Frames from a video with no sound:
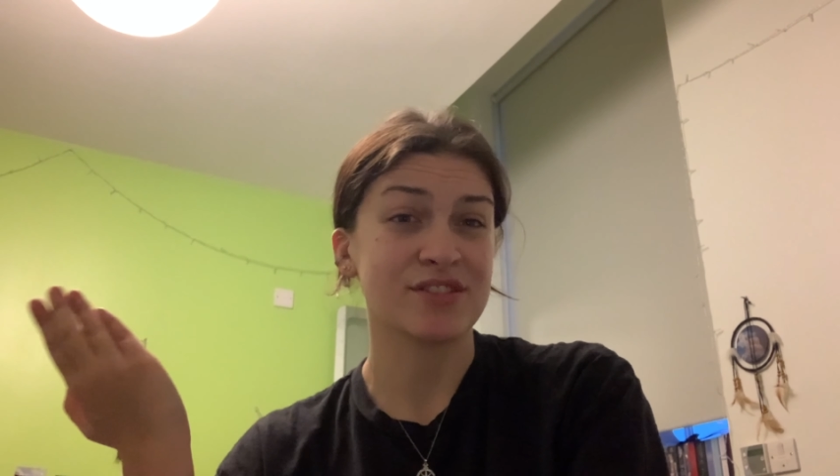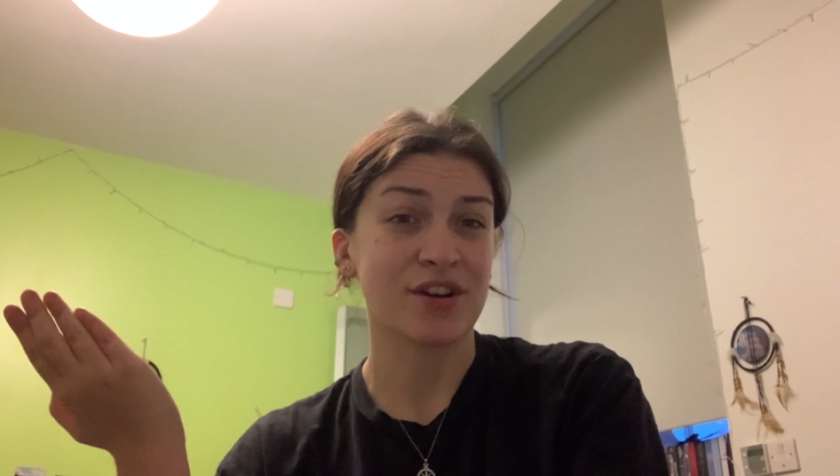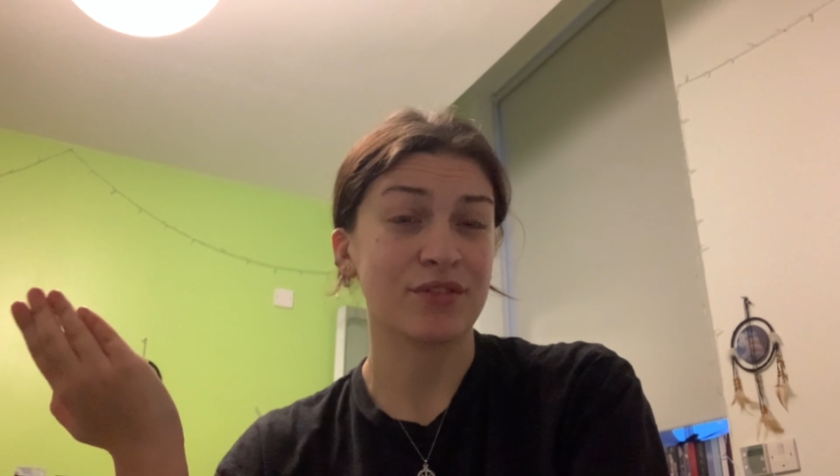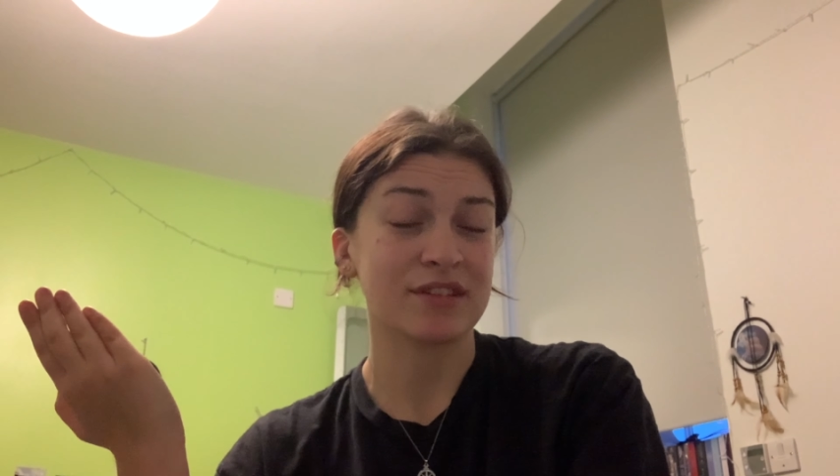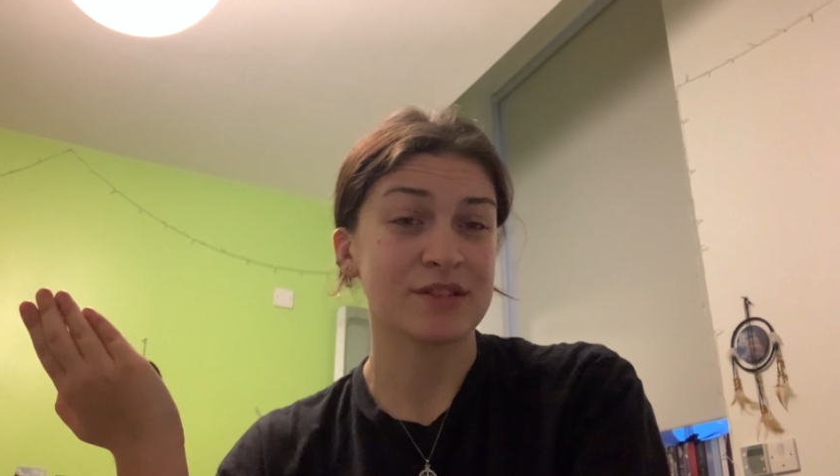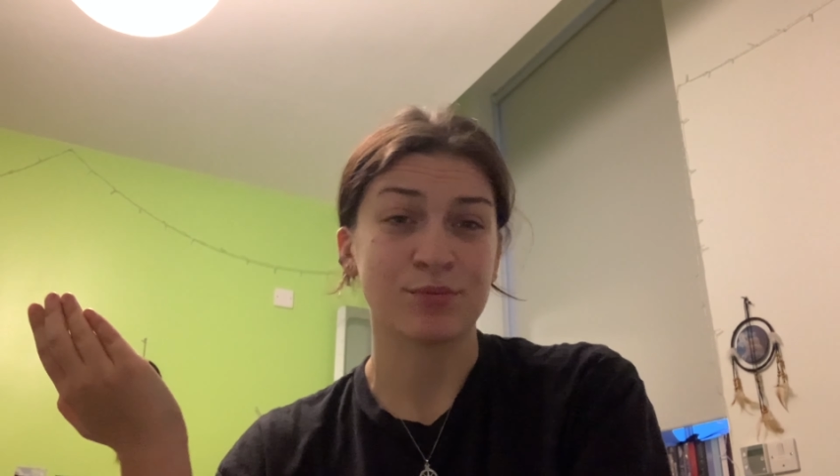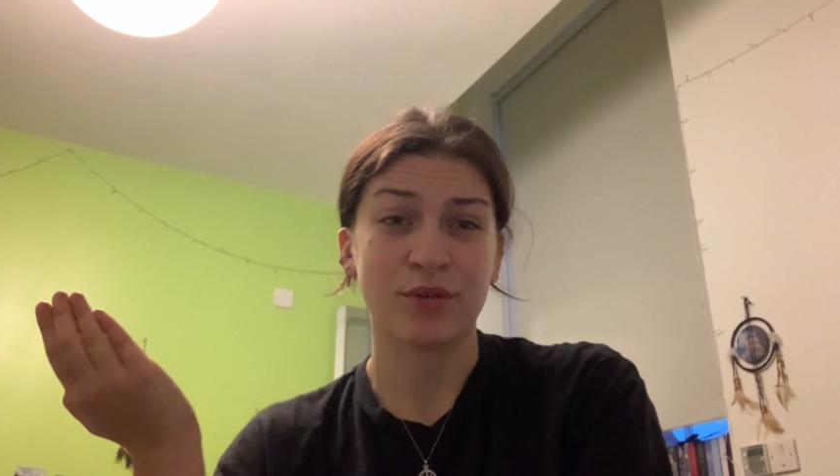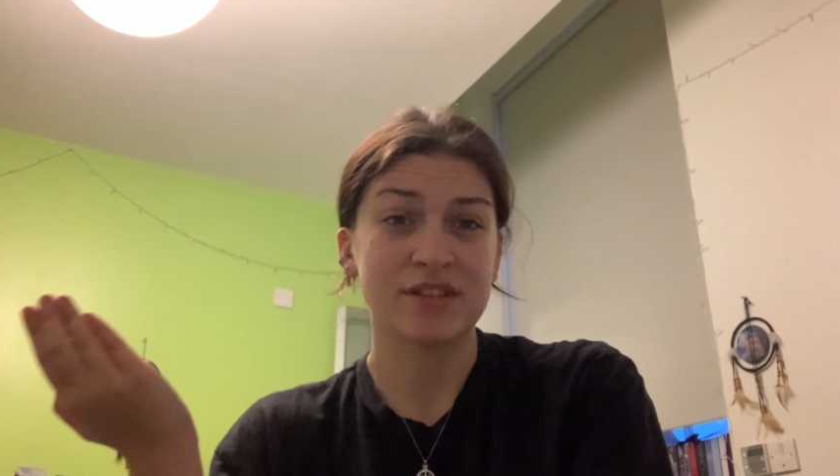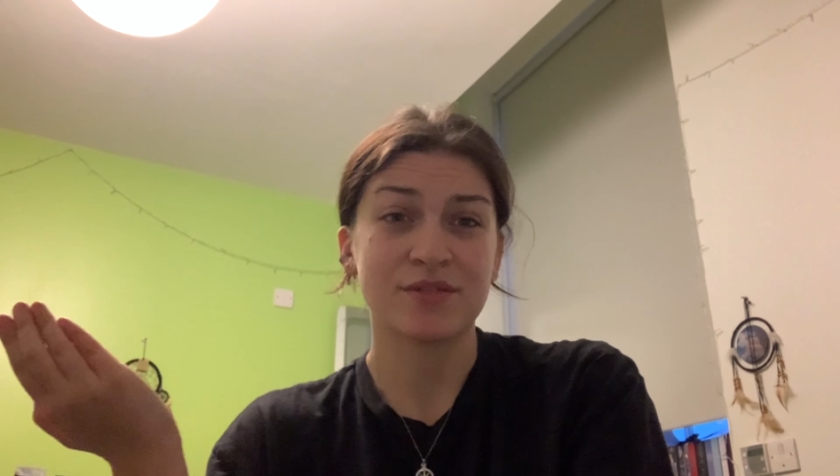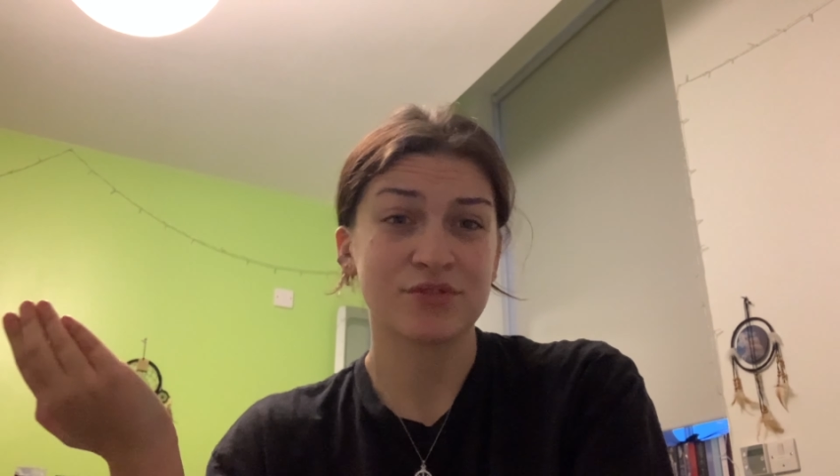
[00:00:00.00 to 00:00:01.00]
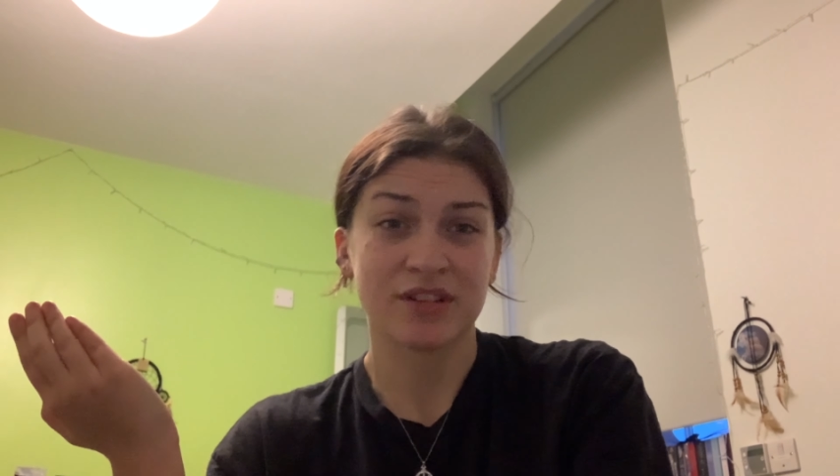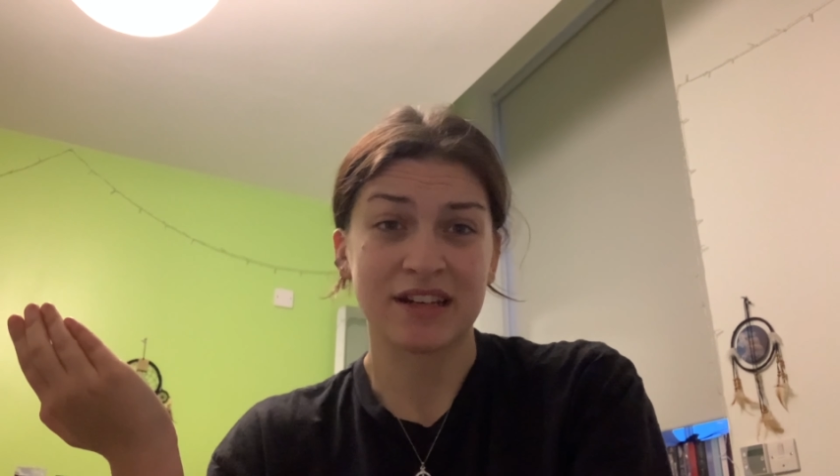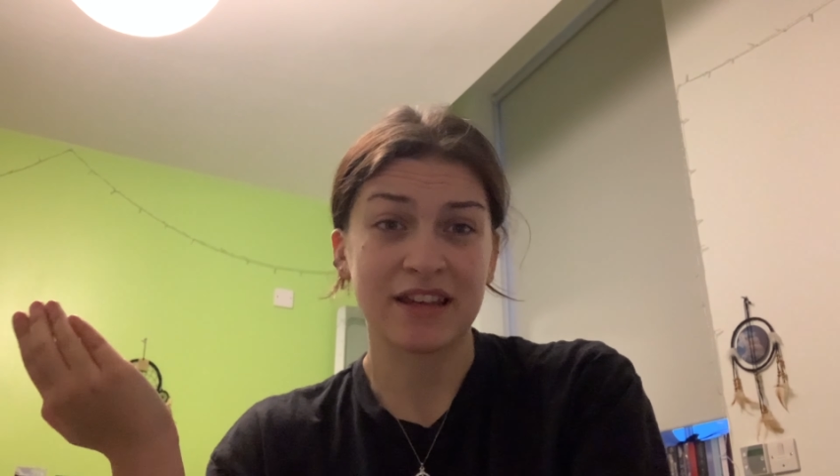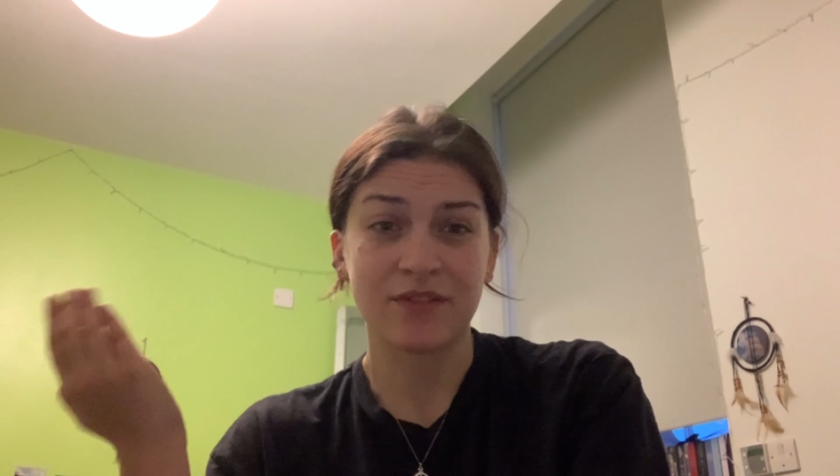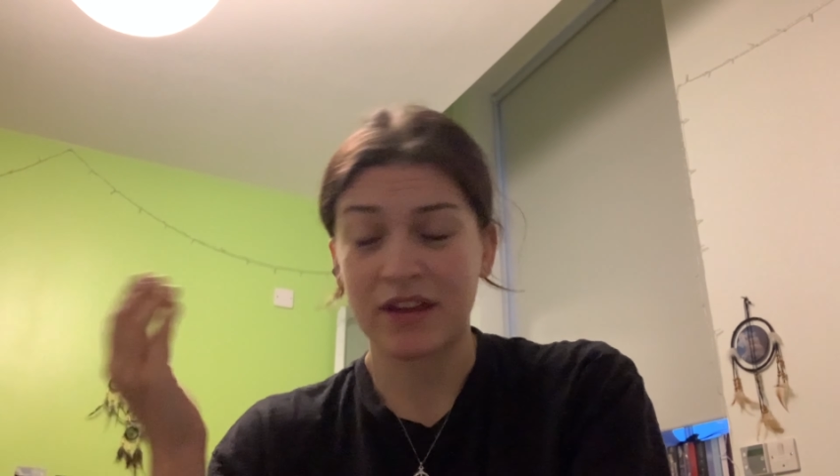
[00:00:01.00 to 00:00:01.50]
joke at this point, so I'm just going
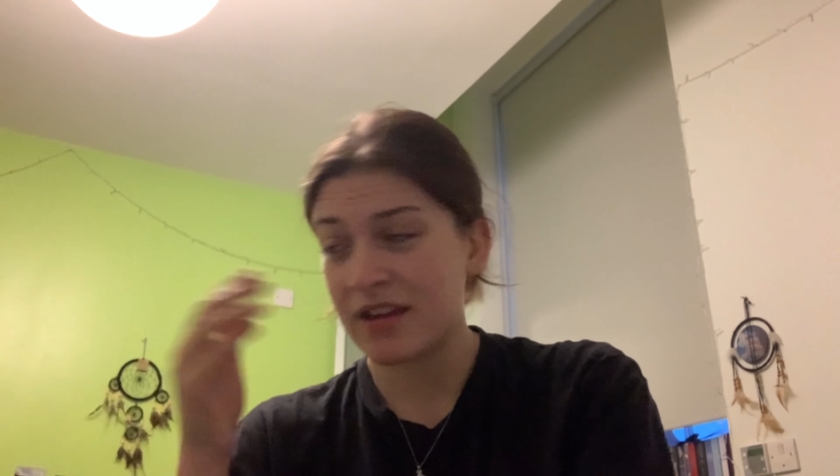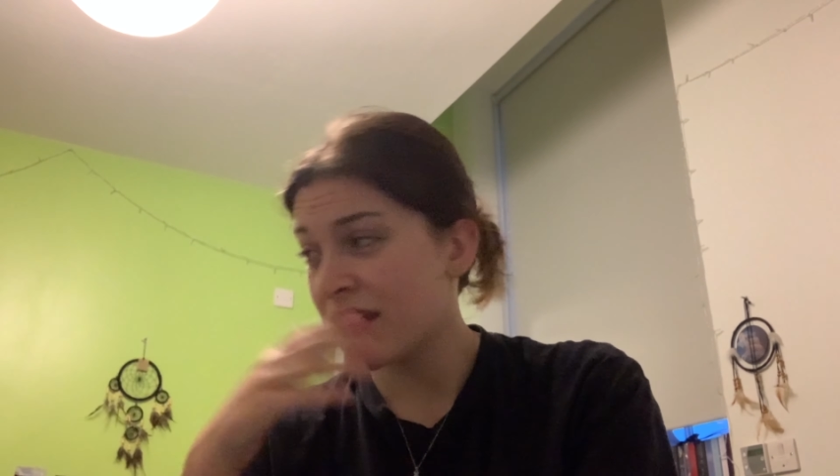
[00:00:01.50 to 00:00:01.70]
to leave it.